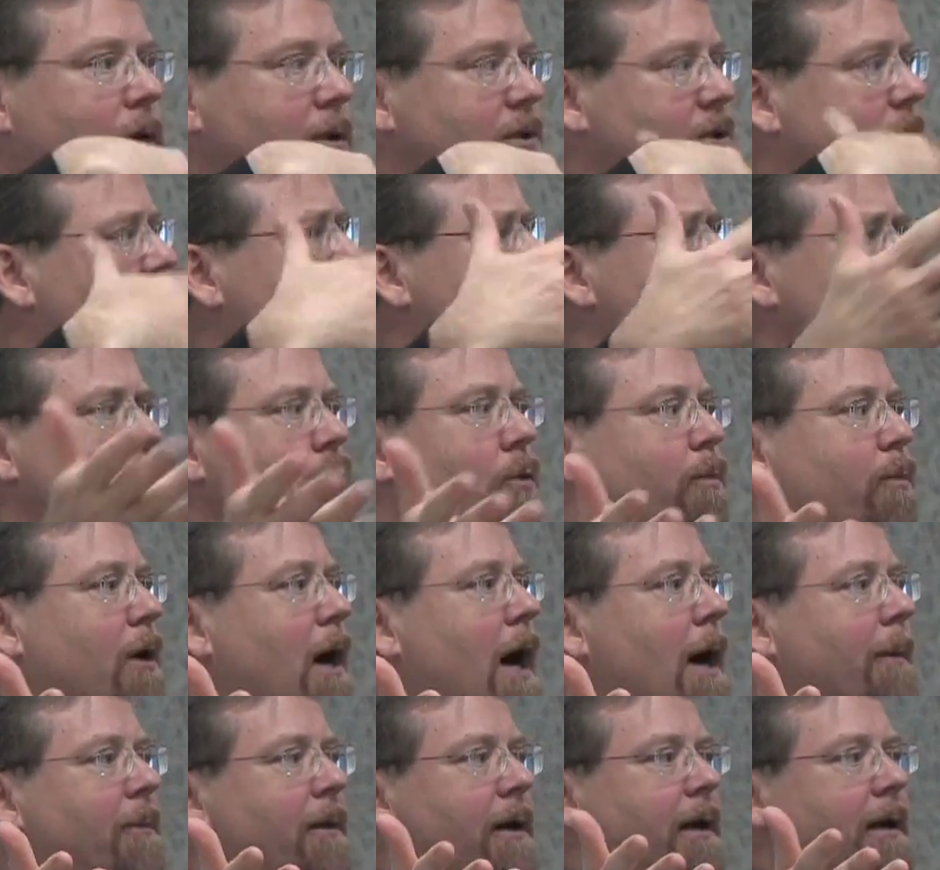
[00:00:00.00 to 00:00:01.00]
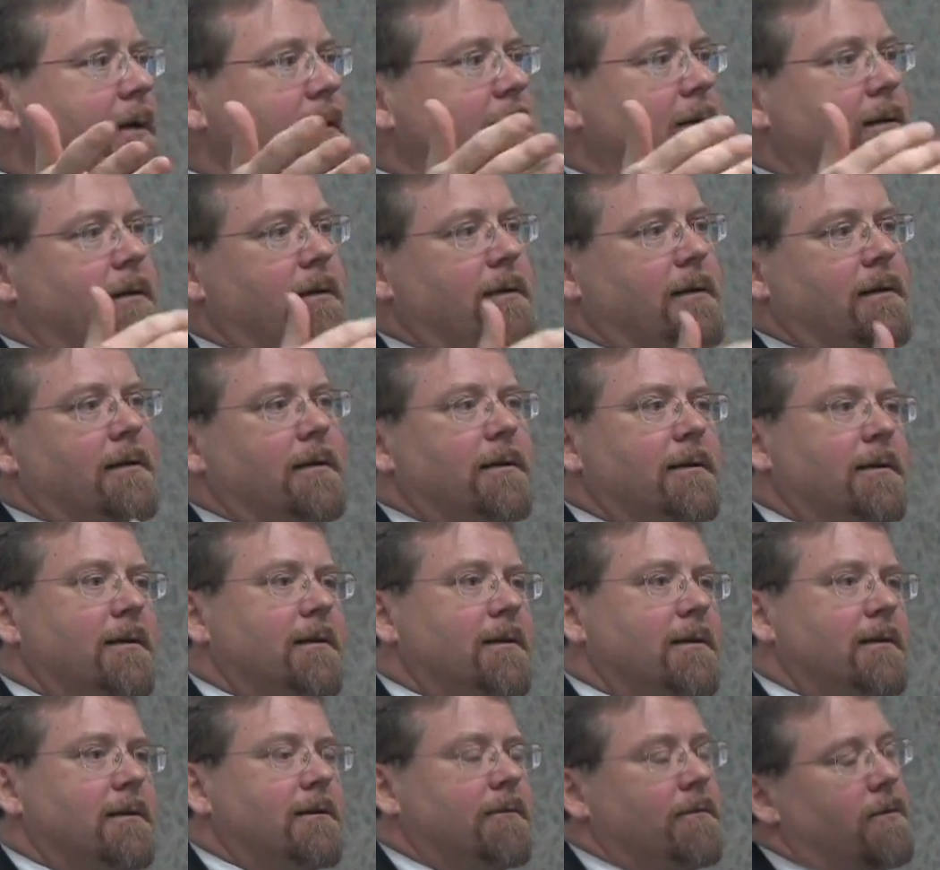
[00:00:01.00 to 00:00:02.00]
it's off school property.
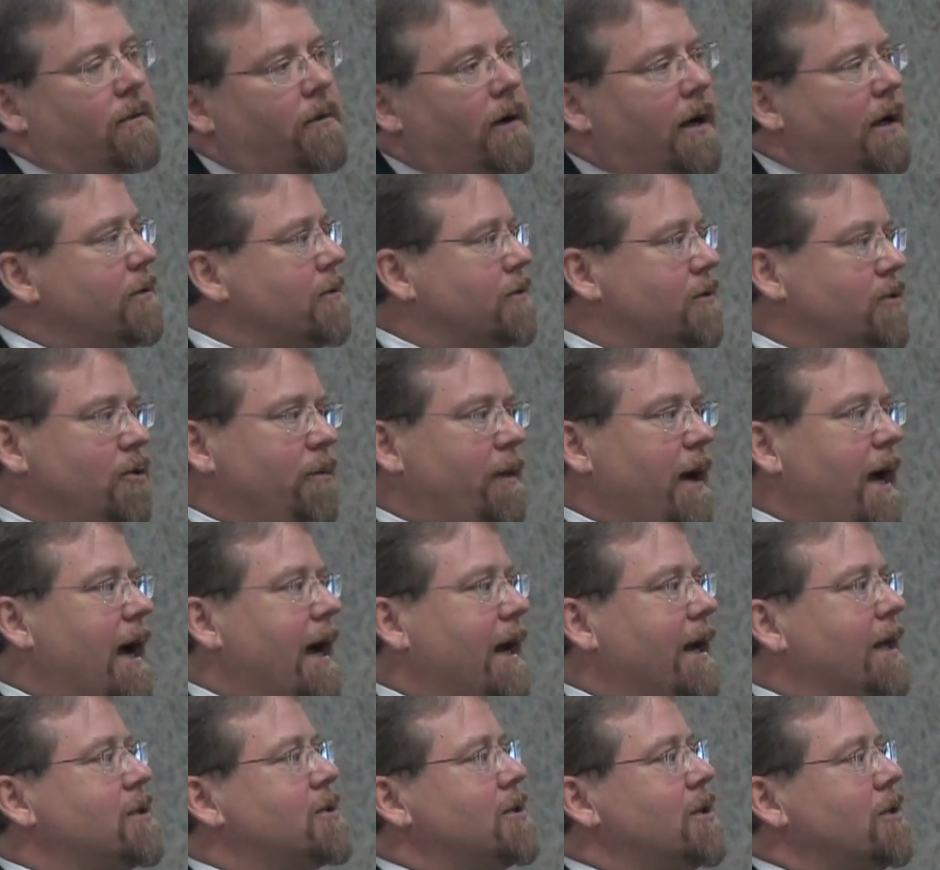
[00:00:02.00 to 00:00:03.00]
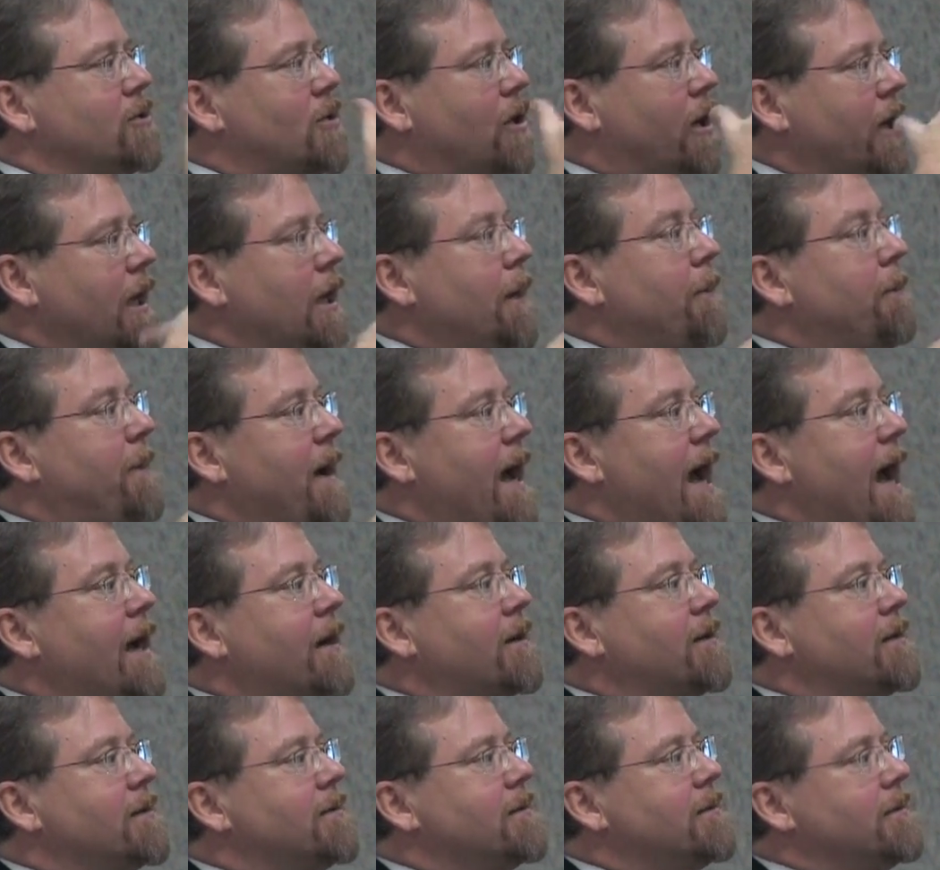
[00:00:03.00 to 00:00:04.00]
Well, too bad. It's still going to
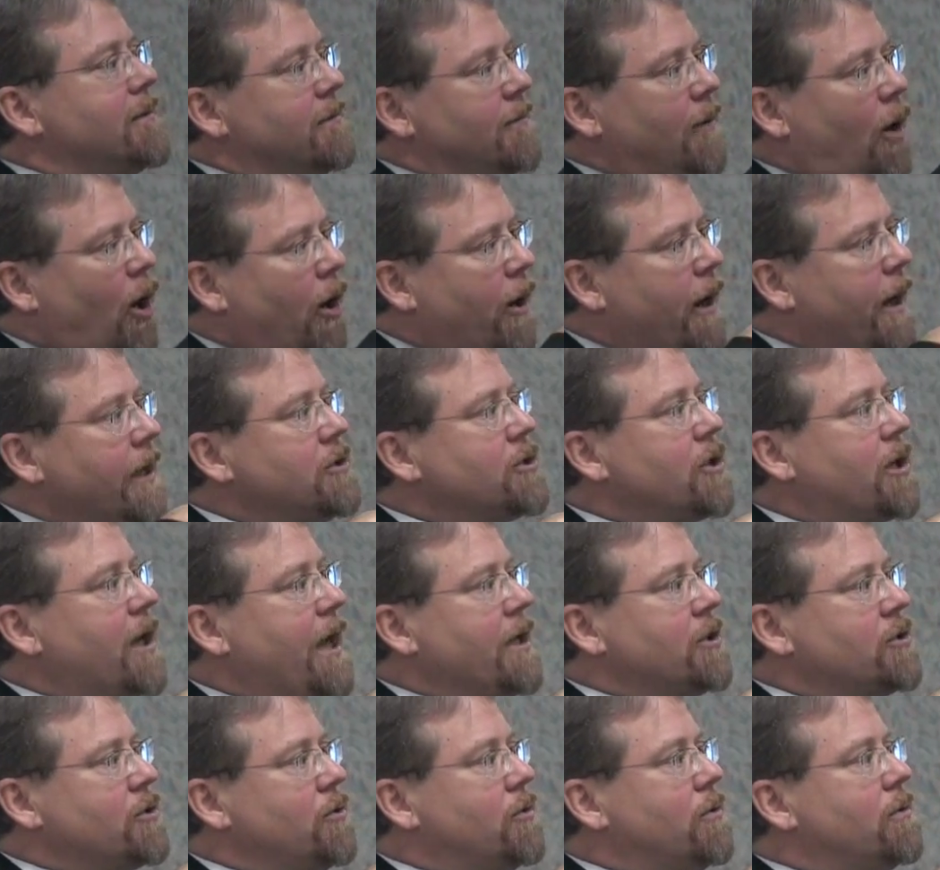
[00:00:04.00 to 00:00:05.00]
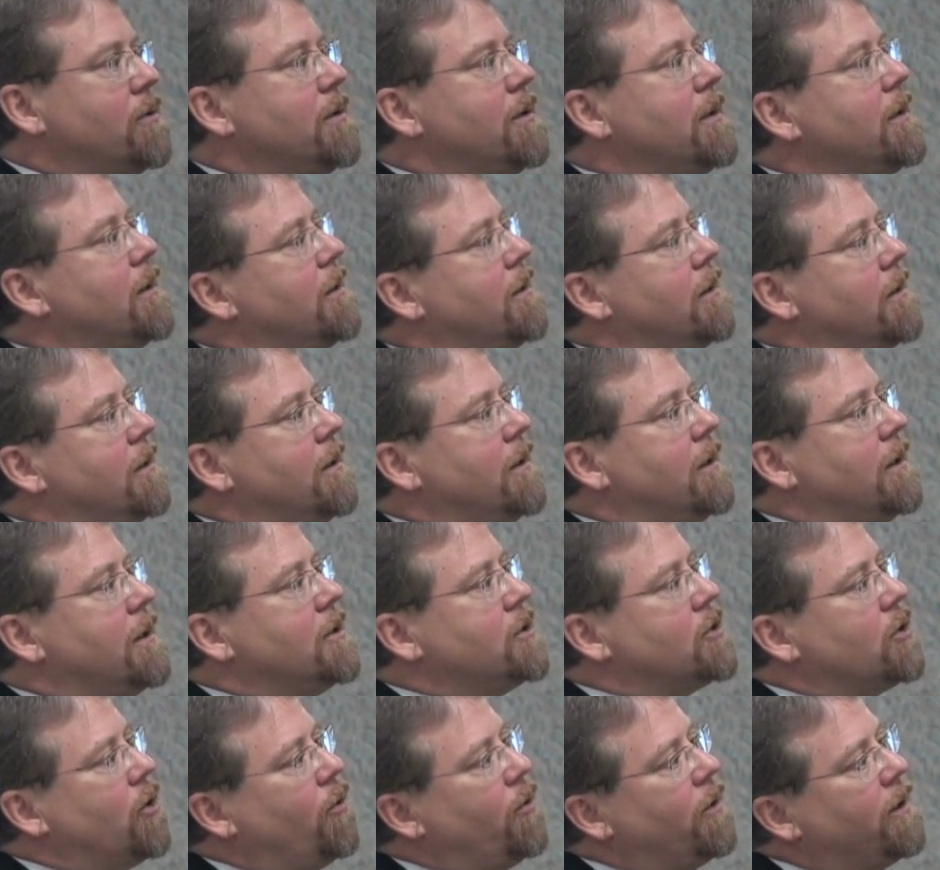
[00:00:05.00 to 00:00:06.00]
impact our educational.
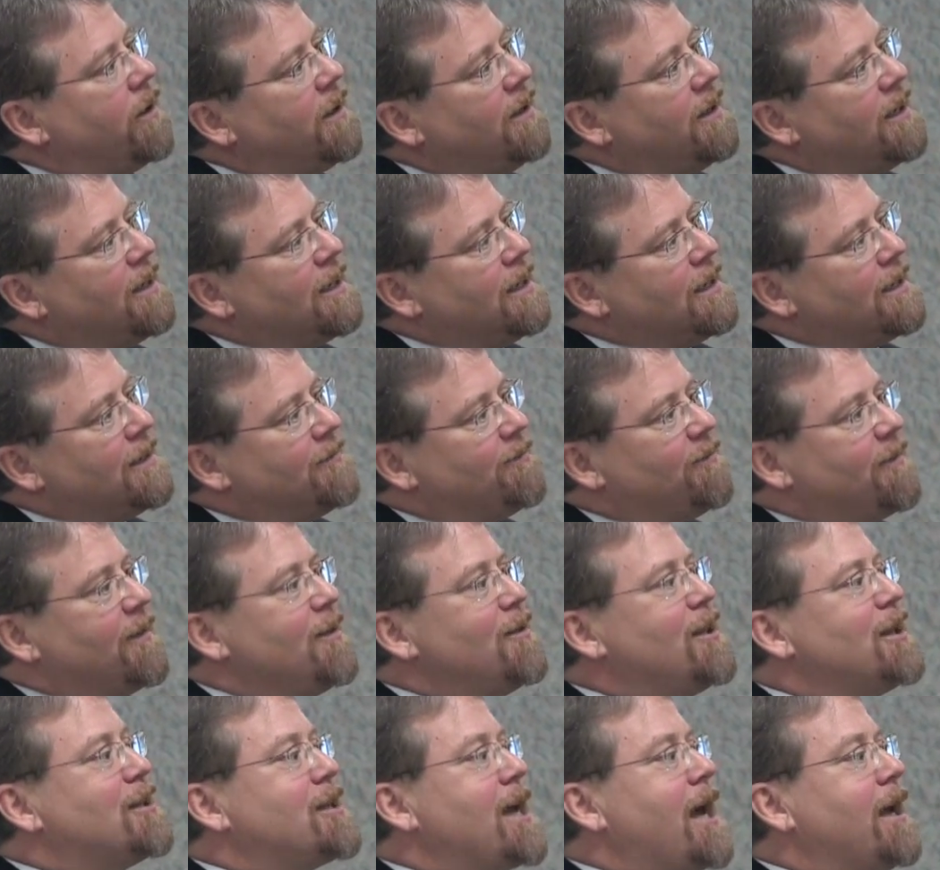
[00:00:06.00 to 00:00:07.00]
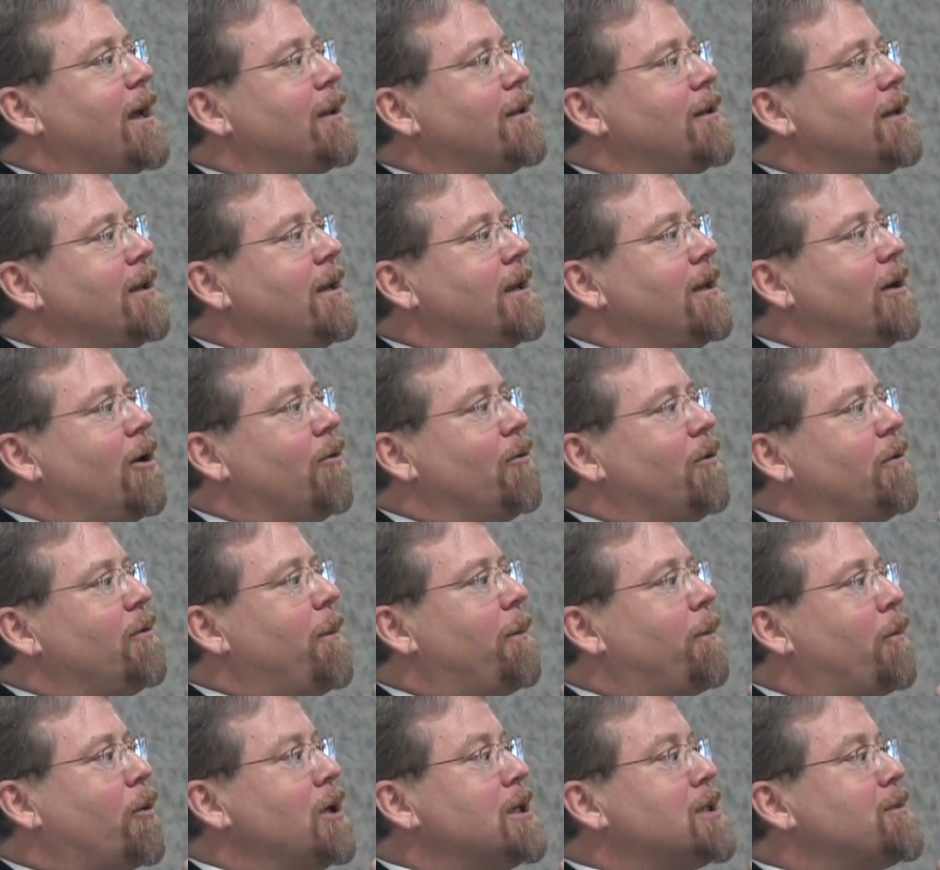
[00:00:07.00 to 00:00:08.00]
So the
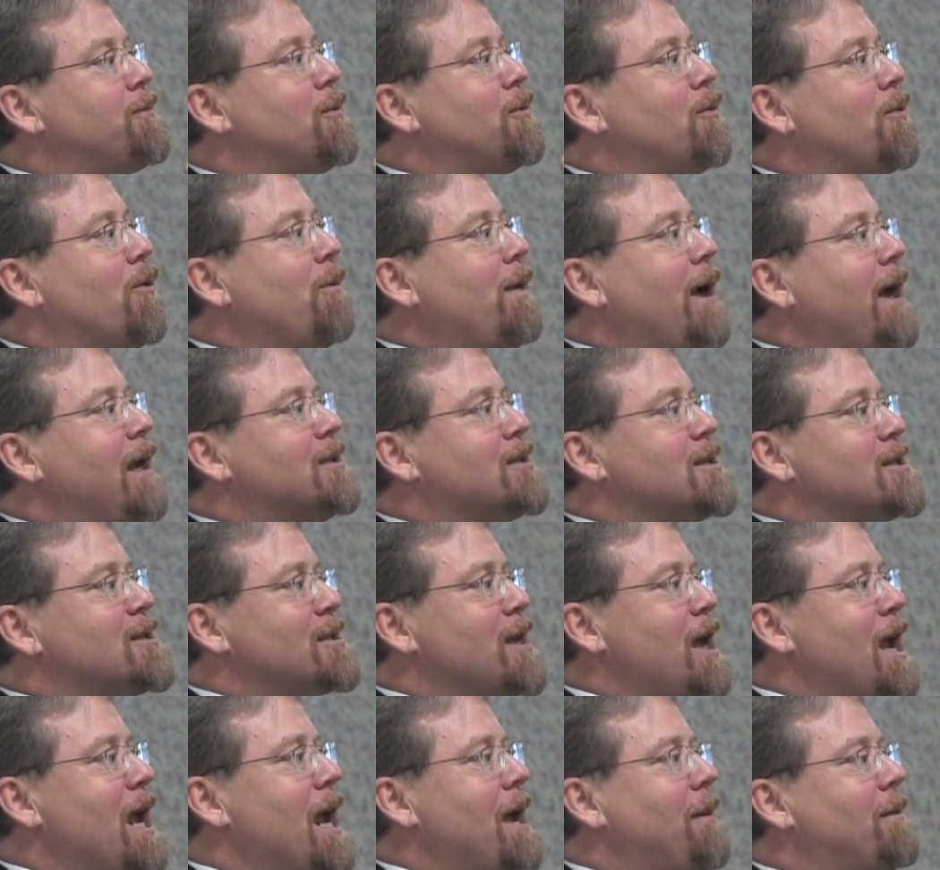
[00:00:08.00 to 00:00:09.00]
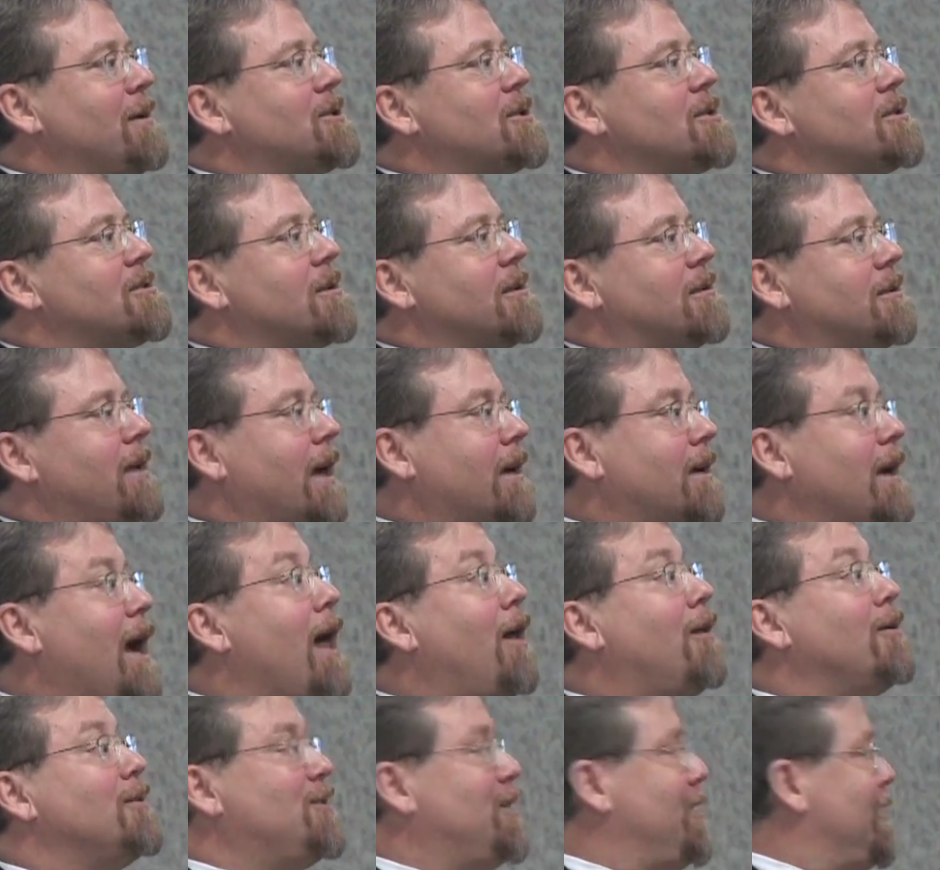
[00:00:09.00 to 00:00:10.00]
principle remains the same. It's just the
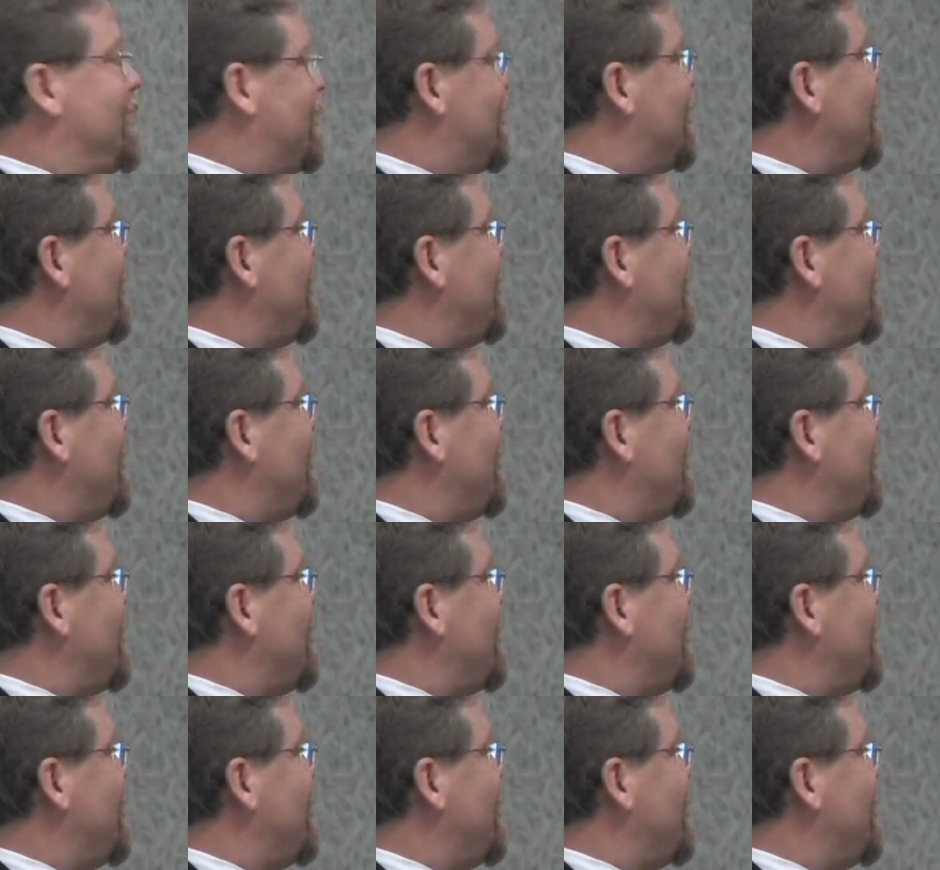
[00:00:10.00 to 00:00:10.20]
technology has